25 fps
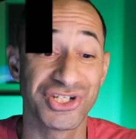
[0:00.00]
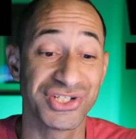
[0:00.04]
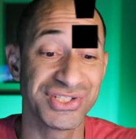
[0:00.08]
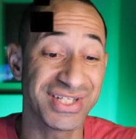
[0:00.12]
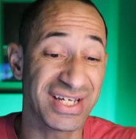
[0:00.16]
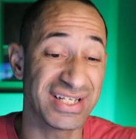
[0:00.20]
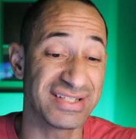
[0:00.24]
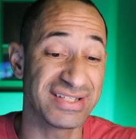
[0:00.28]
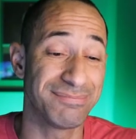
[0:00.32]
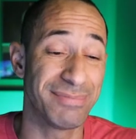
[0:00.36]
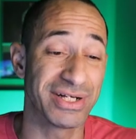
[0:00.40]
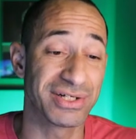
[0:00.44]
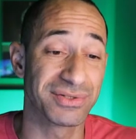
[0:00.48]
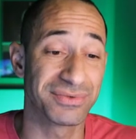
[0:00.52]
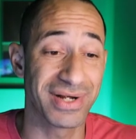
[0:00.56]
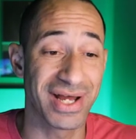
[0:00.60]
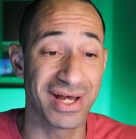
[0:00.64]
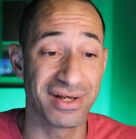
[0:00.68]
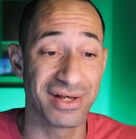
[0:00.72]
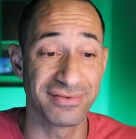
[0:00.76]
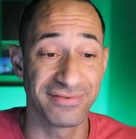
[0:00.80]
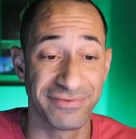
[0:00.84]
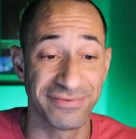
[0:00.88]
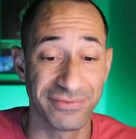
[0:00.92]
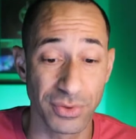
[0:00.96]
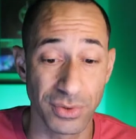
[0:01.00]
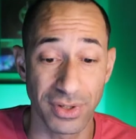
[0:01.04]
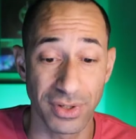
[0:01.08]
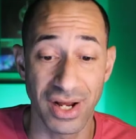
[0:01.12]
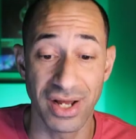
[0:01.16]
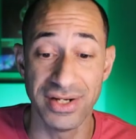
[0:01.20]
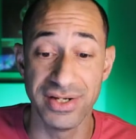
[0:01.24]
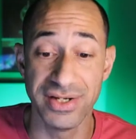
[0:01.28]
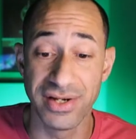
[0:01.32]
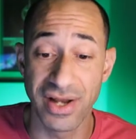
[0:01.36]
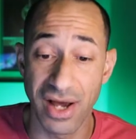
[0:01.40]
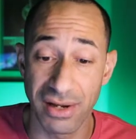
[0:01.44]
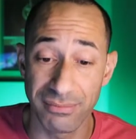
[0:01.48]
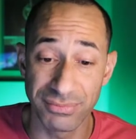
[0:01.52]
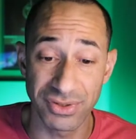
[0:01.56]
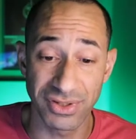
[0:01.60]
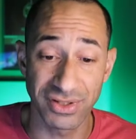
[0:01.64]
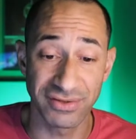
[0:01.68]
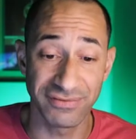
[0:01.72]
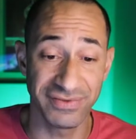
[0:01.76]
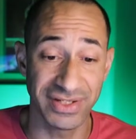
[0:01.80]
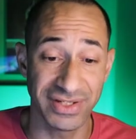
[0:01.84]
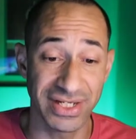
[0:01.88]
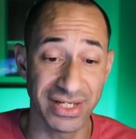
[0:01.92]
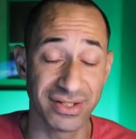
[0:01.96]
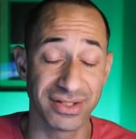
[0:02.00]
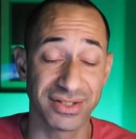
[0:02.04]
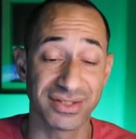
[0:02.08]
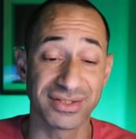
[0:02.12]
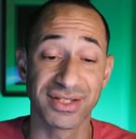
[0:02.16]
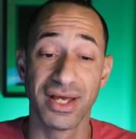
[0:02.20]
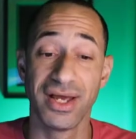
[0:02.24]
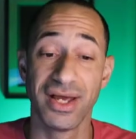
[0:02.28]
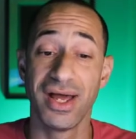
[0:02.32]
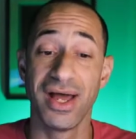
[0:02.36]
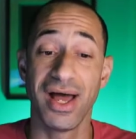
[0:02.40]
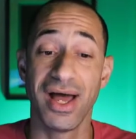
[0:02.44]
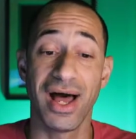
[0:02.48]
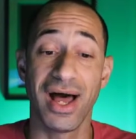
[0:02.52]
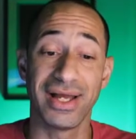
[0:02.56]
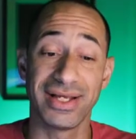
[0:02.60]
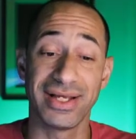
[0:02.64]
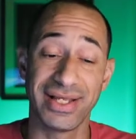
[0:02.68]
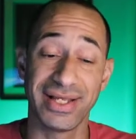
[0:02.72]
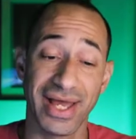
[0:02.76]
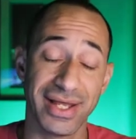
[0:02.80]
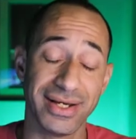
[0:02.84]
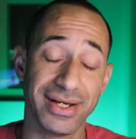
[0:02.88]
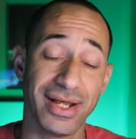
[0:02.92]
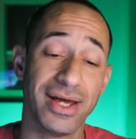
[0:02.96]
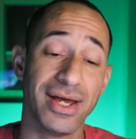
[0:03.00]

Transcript: It's been around for a number of years. Again,